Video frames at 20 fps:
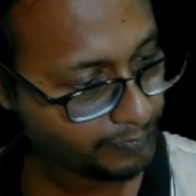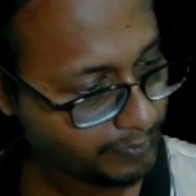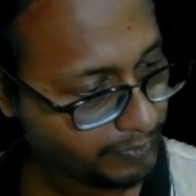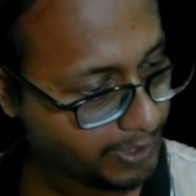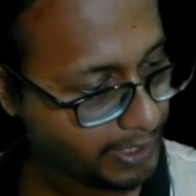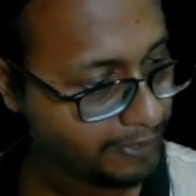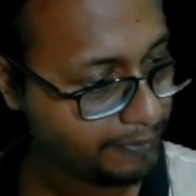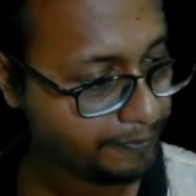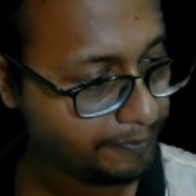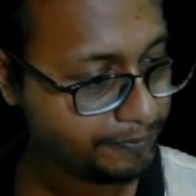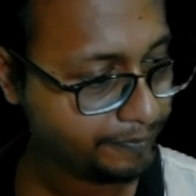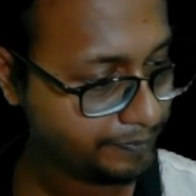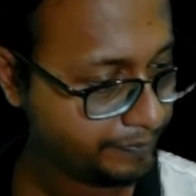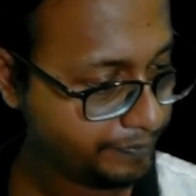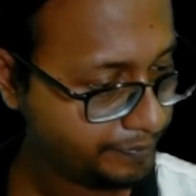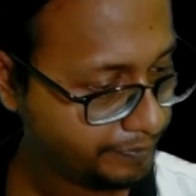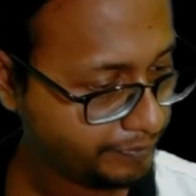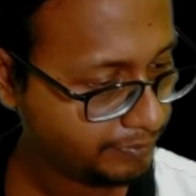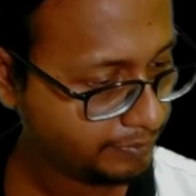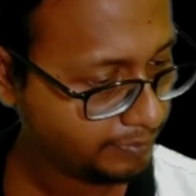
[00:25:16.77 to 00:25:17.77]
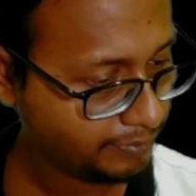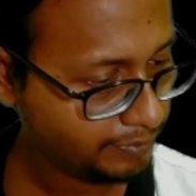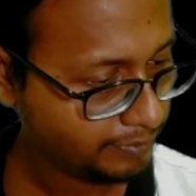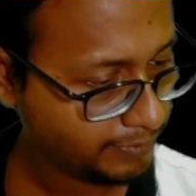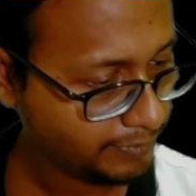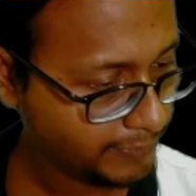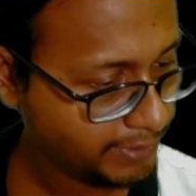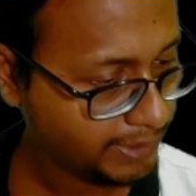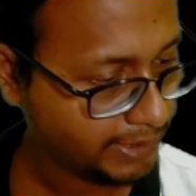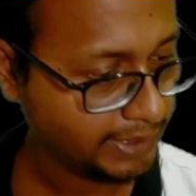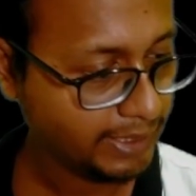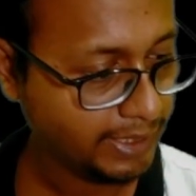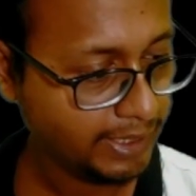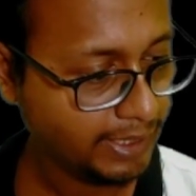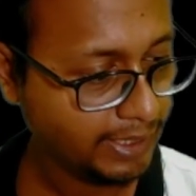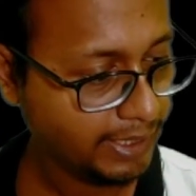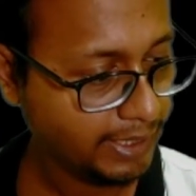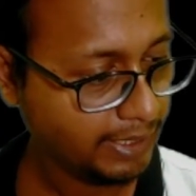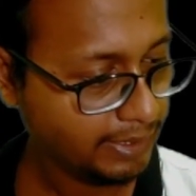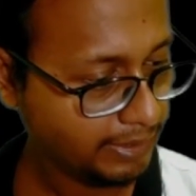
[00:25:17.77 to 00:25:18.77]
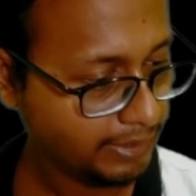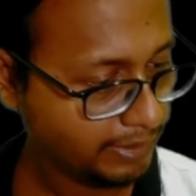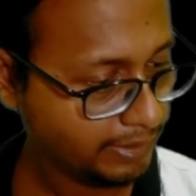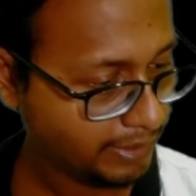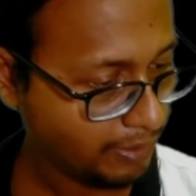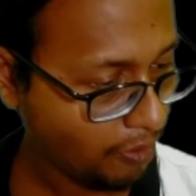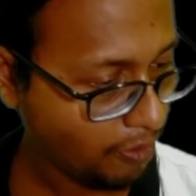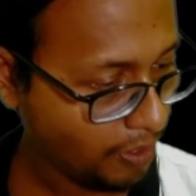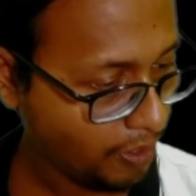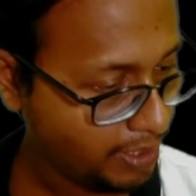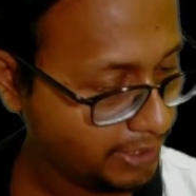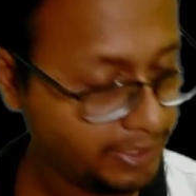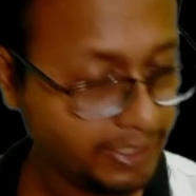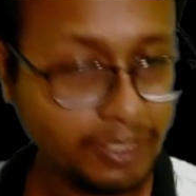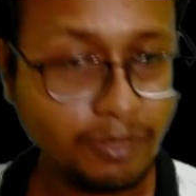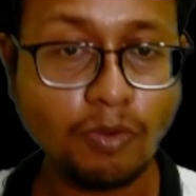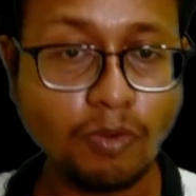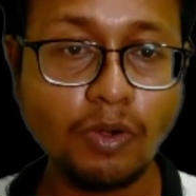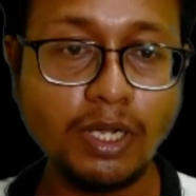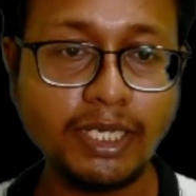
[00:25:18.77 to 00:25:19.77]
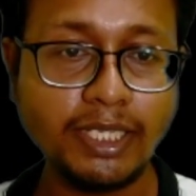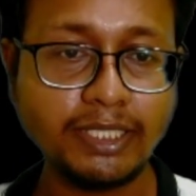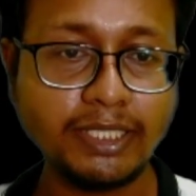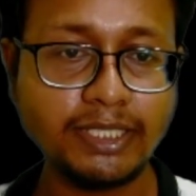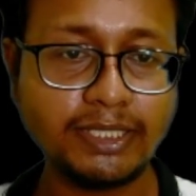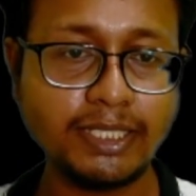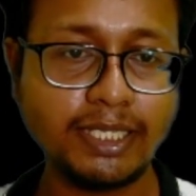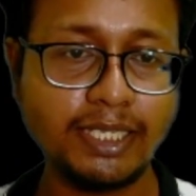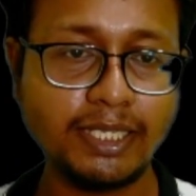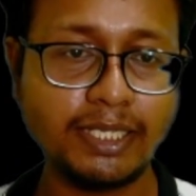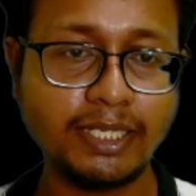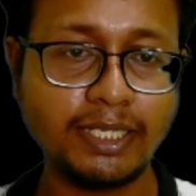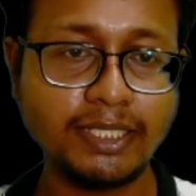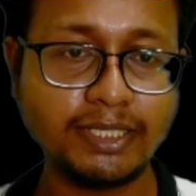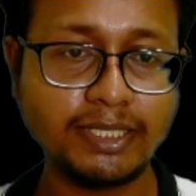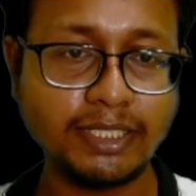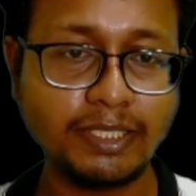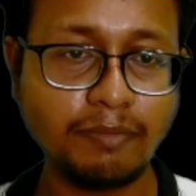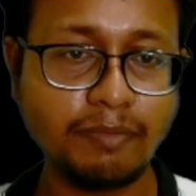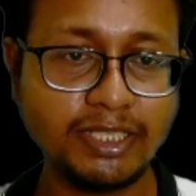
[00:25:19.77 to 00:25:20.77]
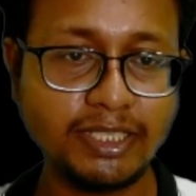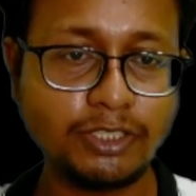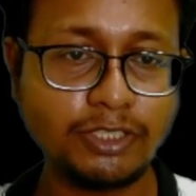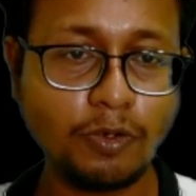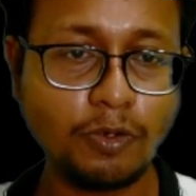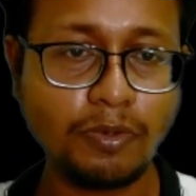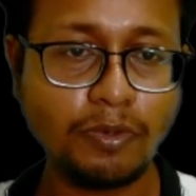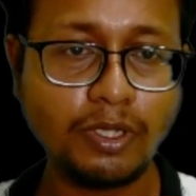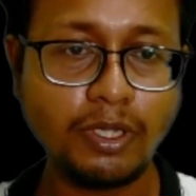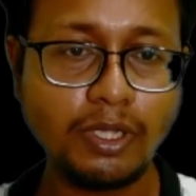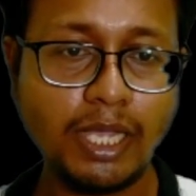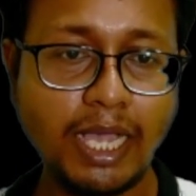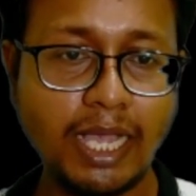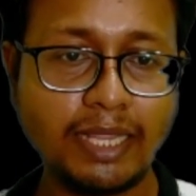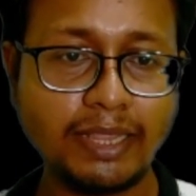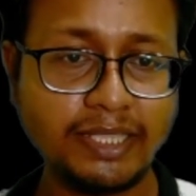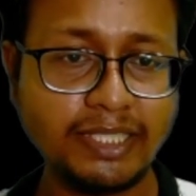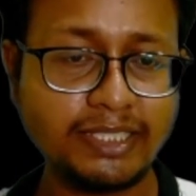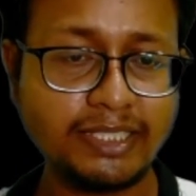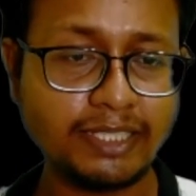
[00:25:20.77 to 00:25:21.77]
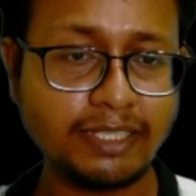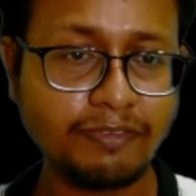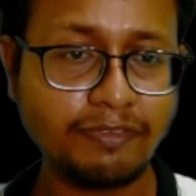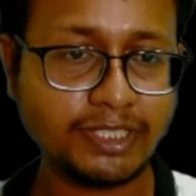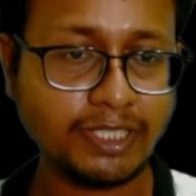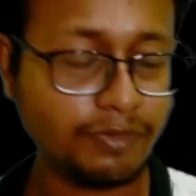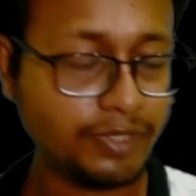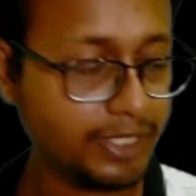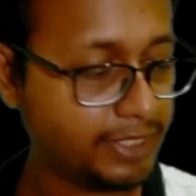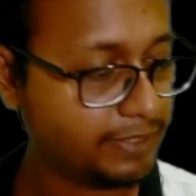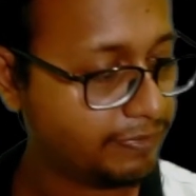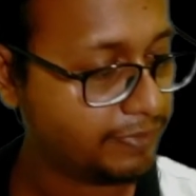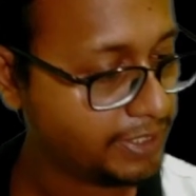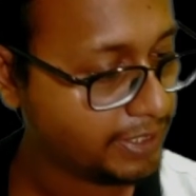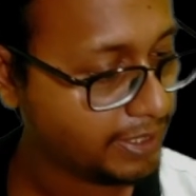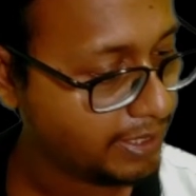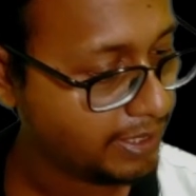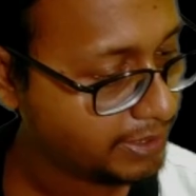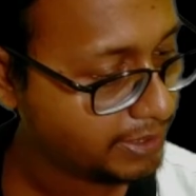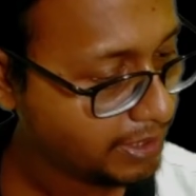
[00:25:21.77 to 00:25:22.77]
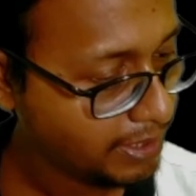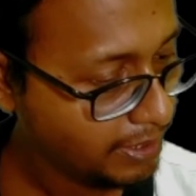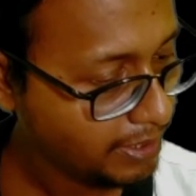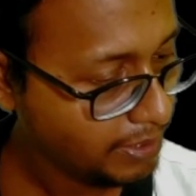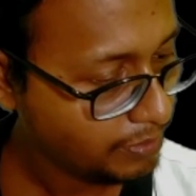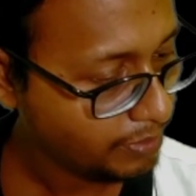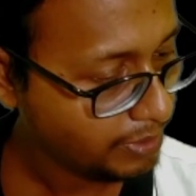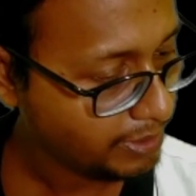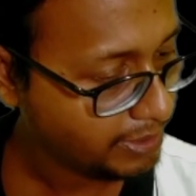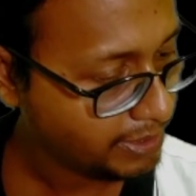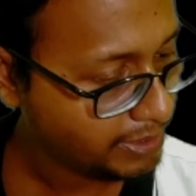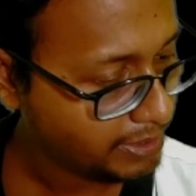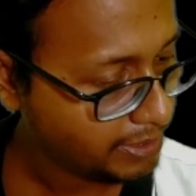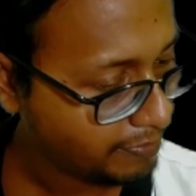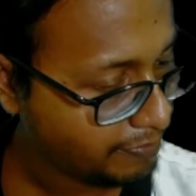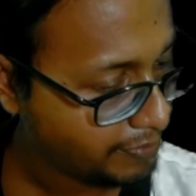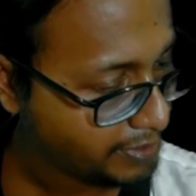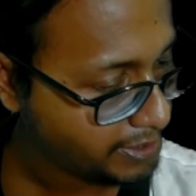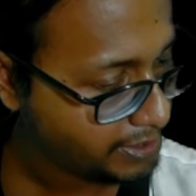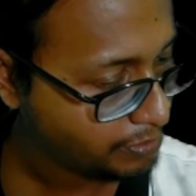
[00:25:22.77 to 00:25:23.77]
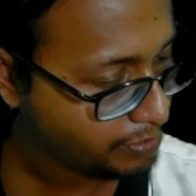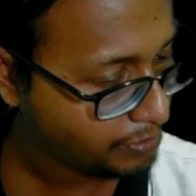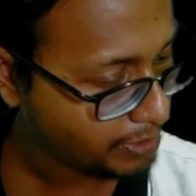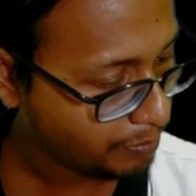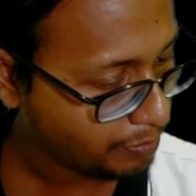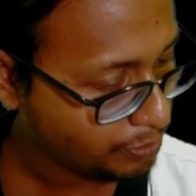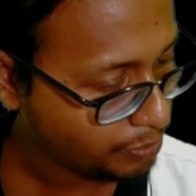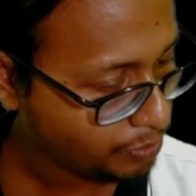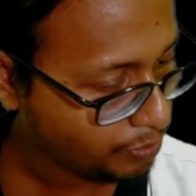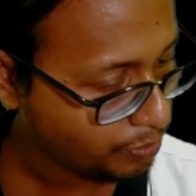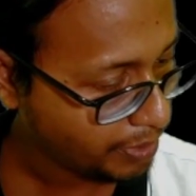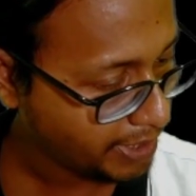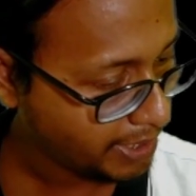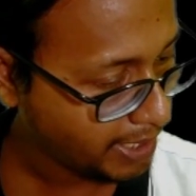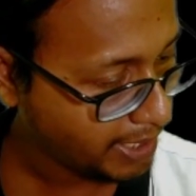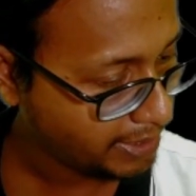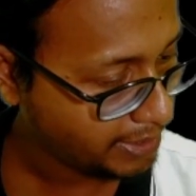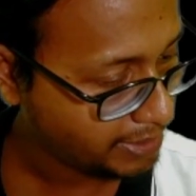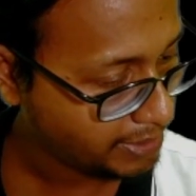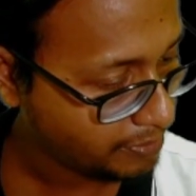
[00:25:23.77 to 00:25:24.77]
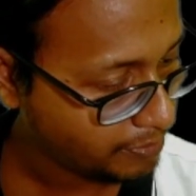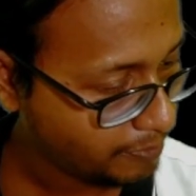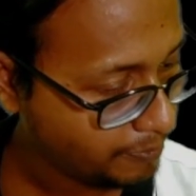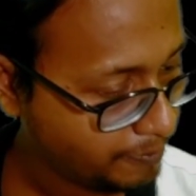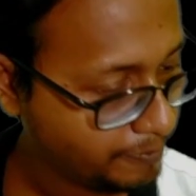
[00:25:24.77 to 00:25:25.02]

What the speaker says: Okay, see, there are only thing holding this cylinder is nothing but this rope, and this surface out is frictionless. So this surface is supposed to rotate like this, no?